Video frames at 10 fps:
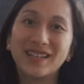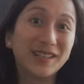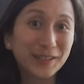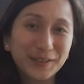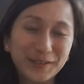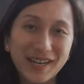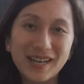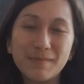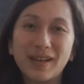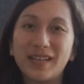hello,
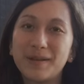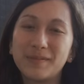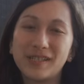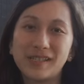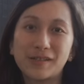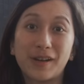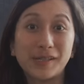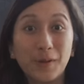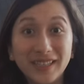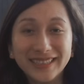my name is Grace
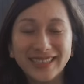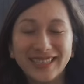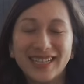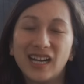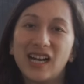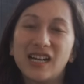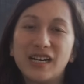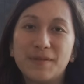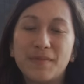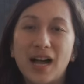Huang.
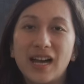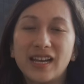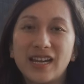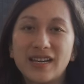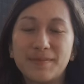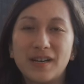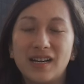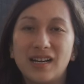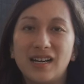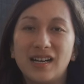I am
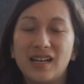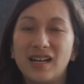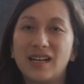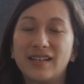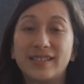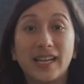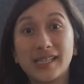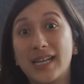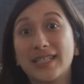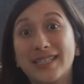a data
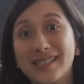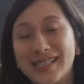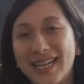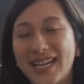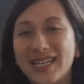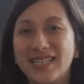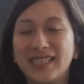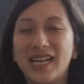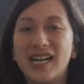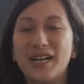scientist,
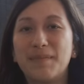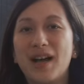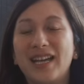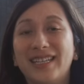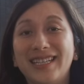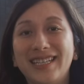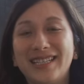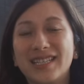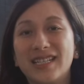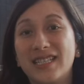and I
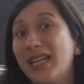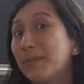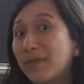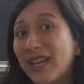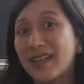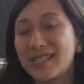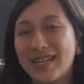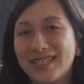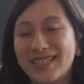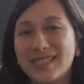lead a team of data
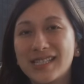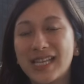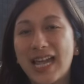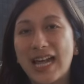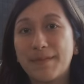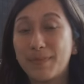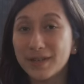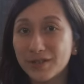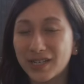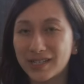scientists at
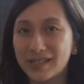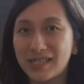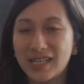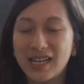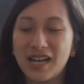Pinterest.